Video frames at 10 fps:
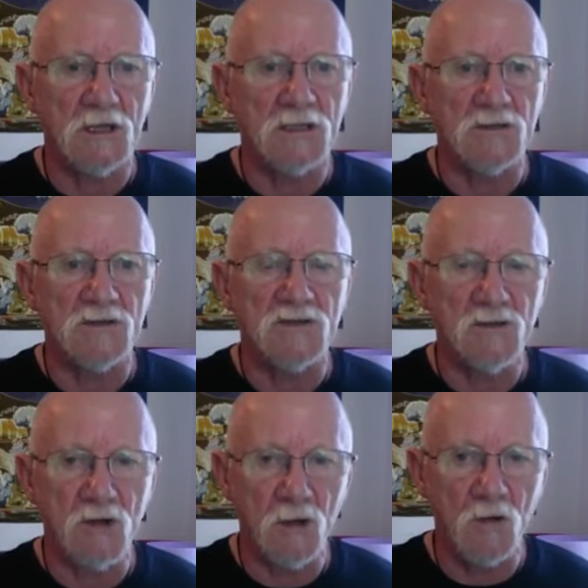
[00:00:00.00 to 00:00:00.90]
There is
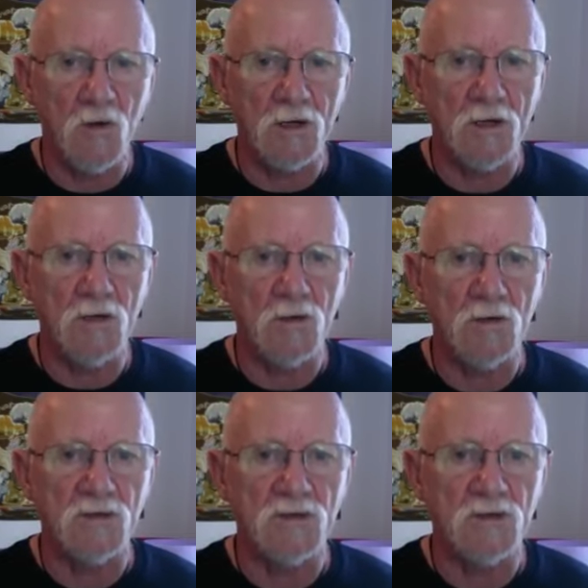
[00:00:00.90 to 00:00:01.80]
no one who
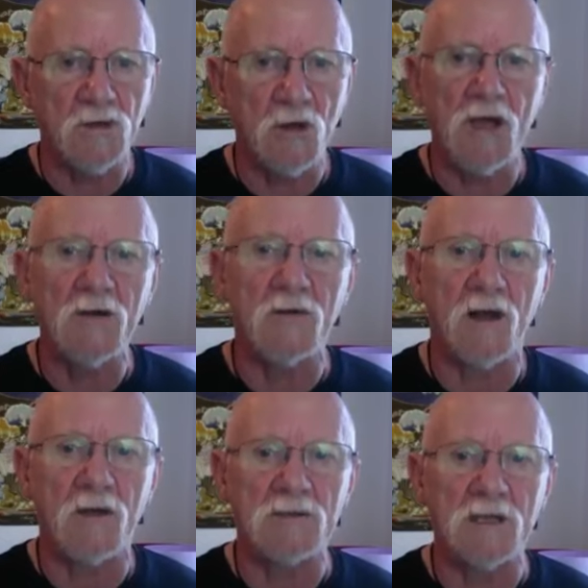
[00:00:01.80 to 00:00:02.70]
is not
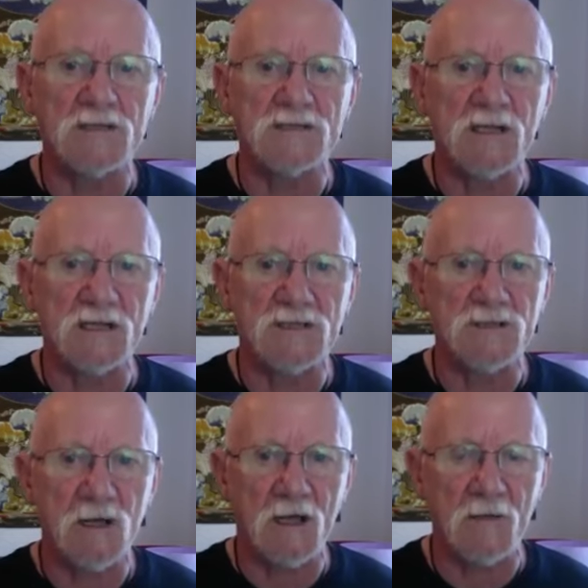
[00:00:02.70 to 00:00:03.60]
around us that is
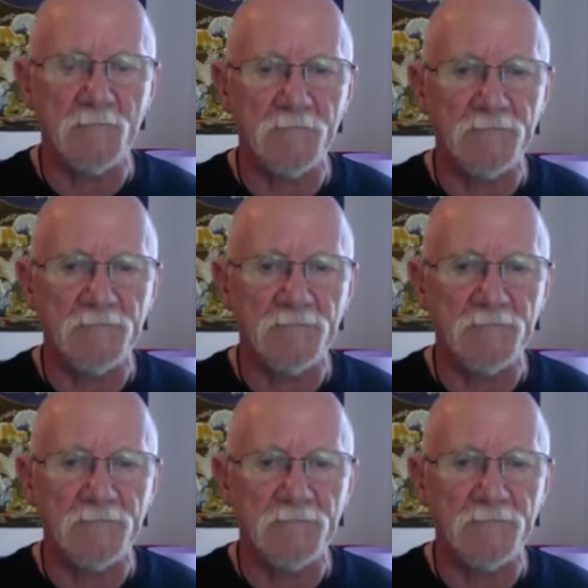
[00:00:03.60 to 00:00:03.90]
not